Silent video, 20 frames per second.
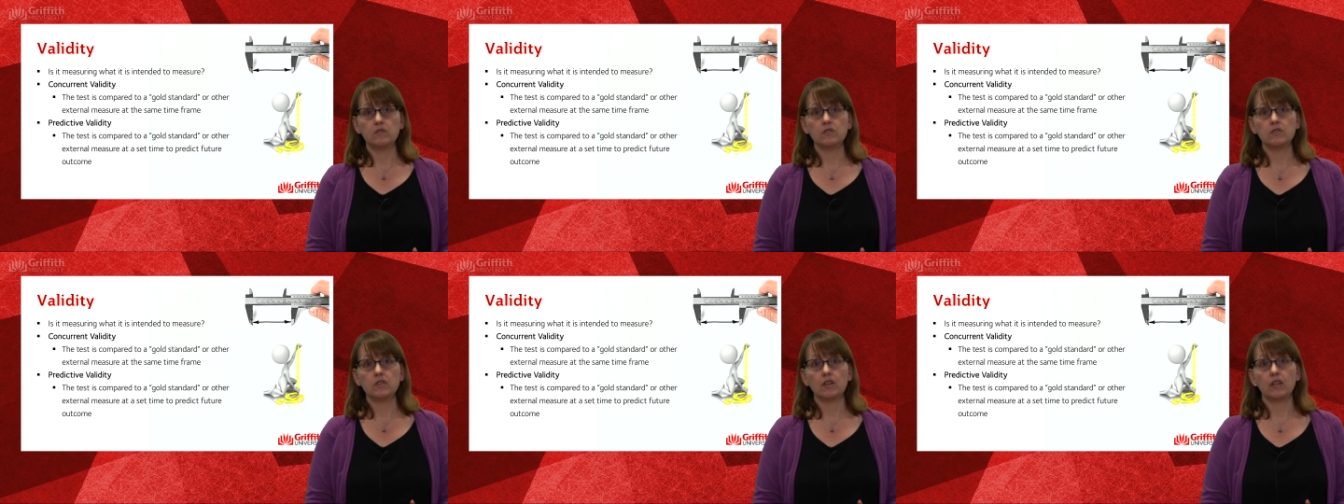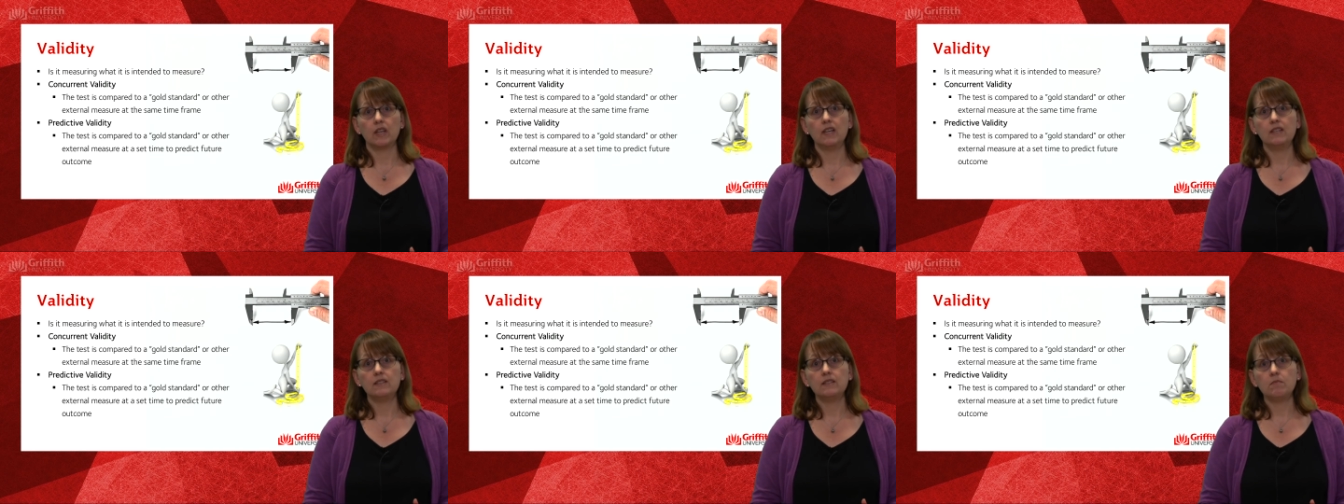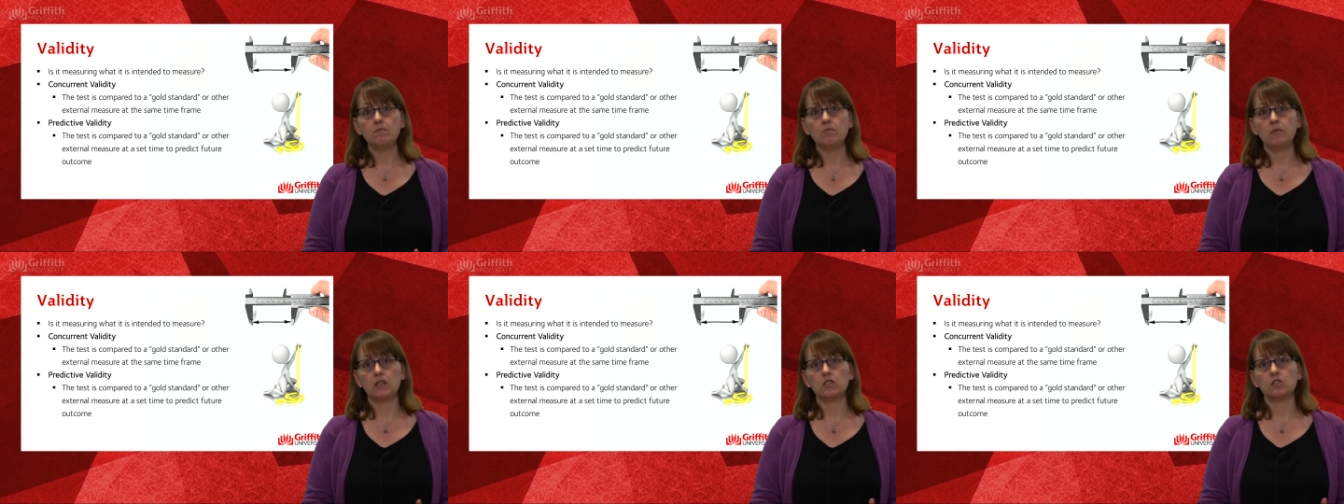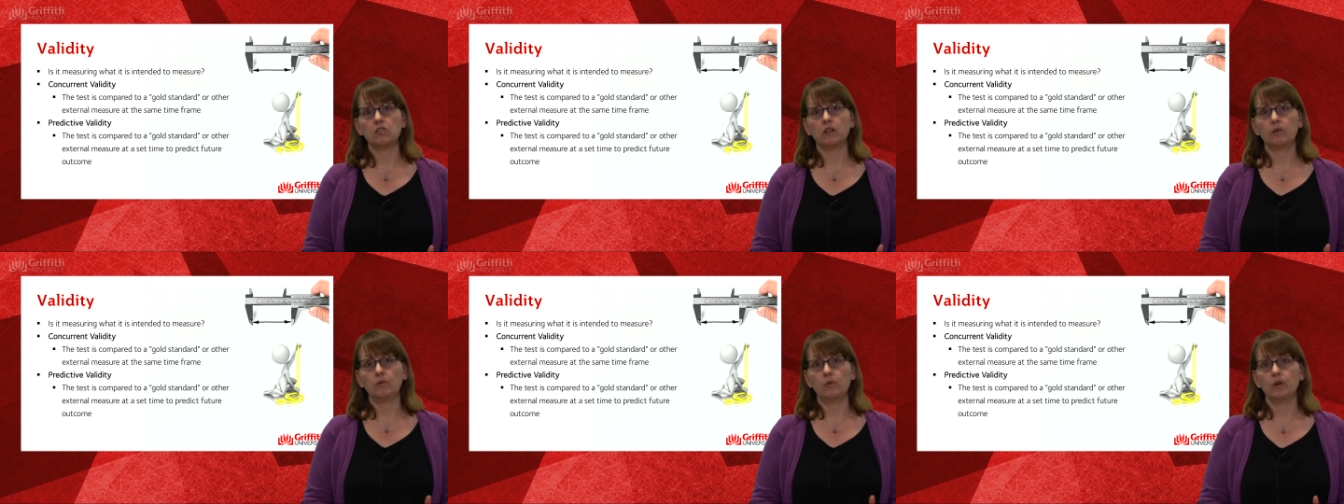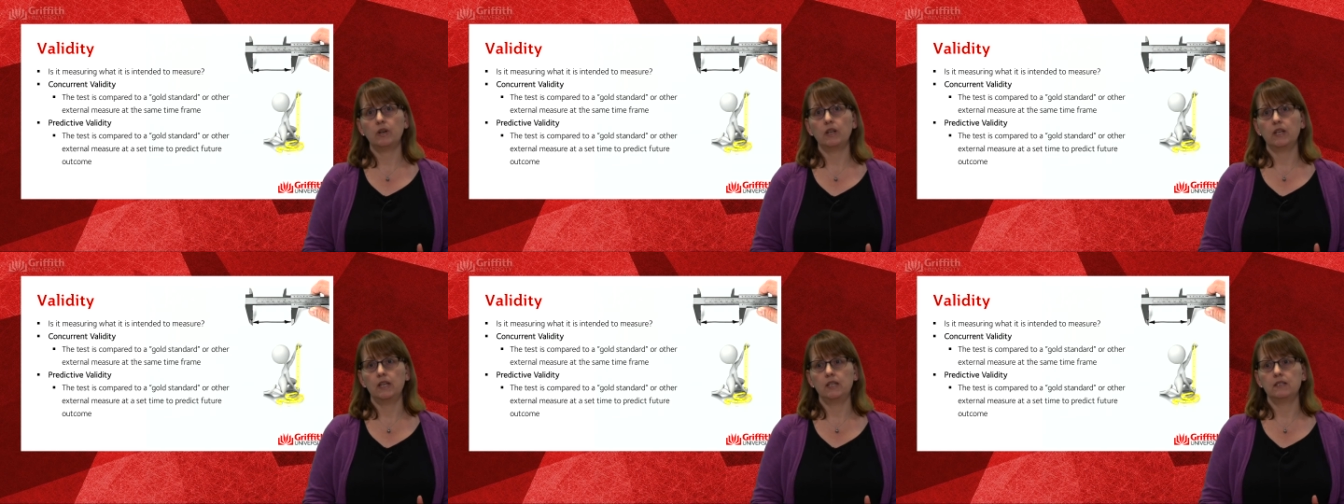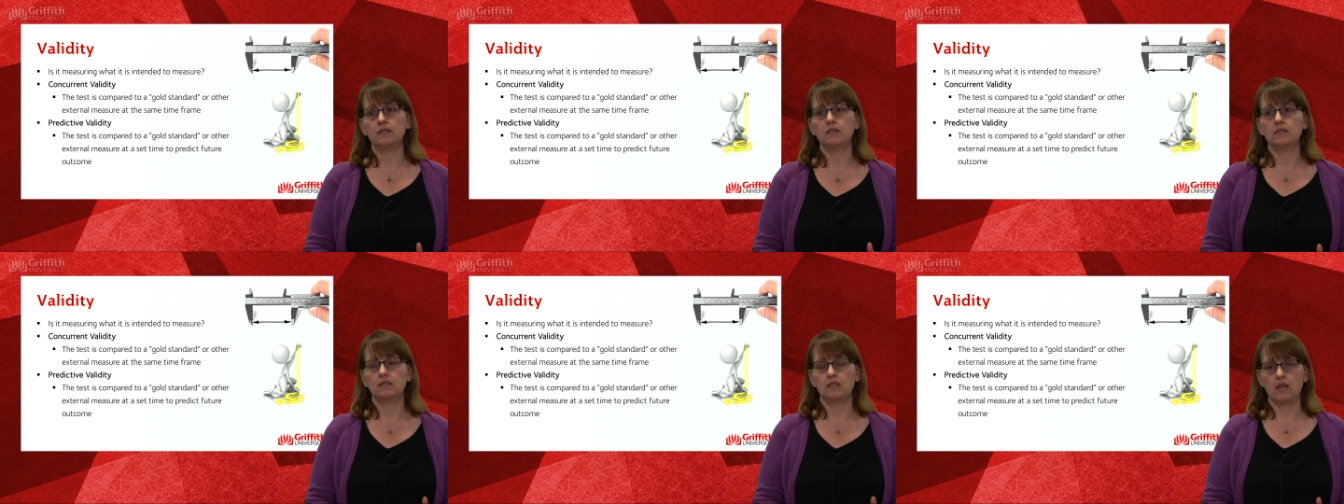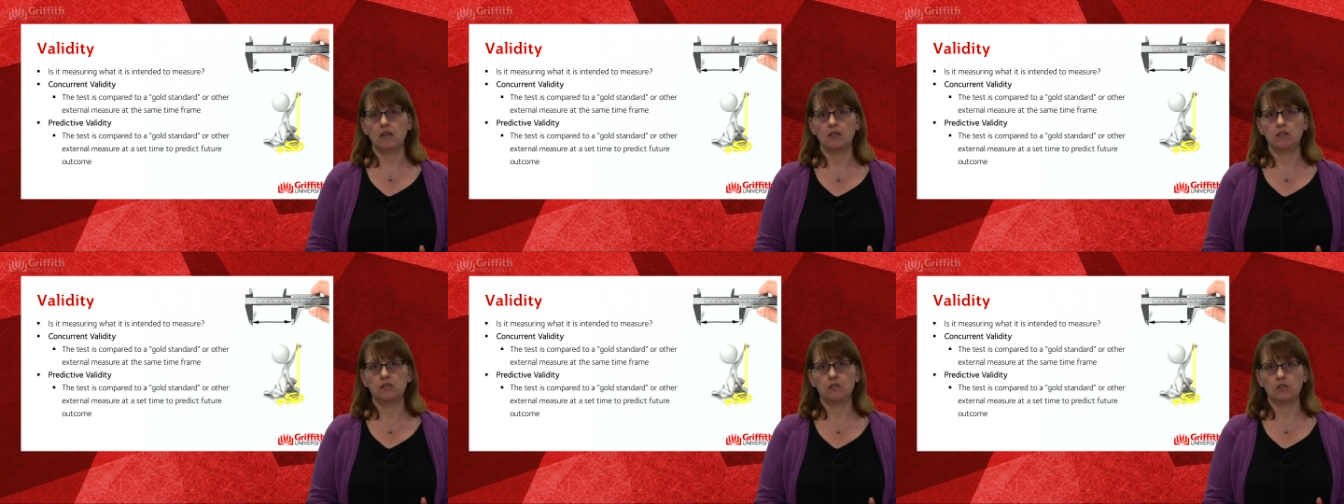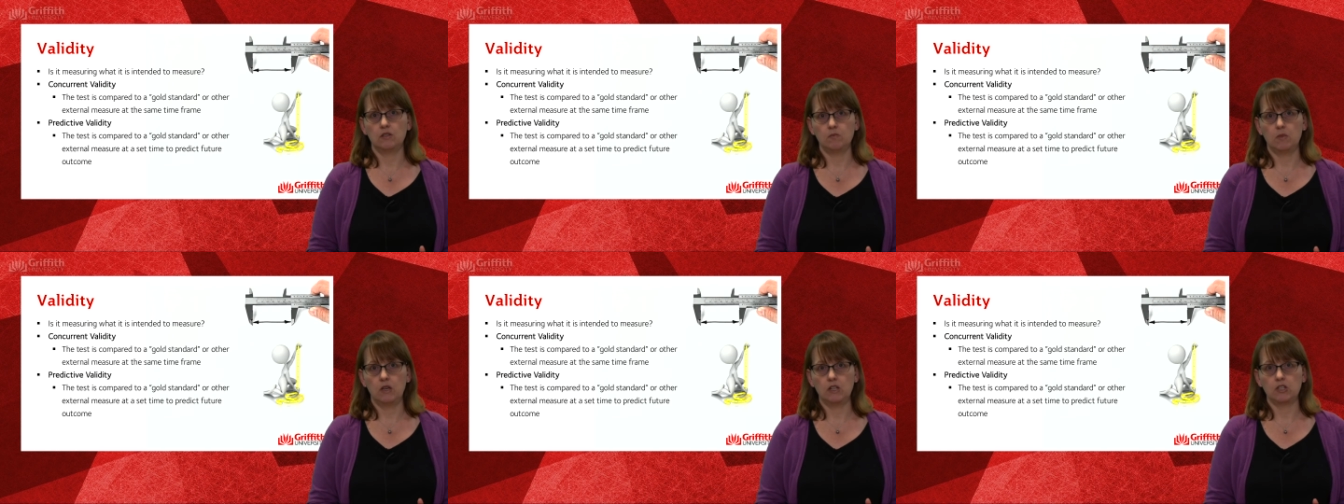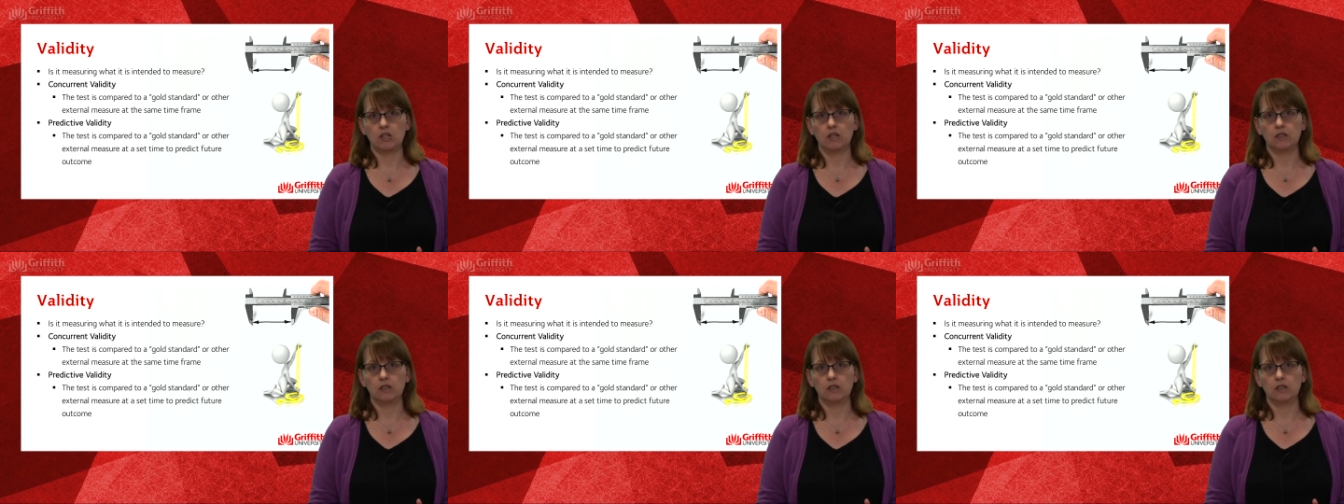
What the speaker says: so is it measuring what it is intended to measure?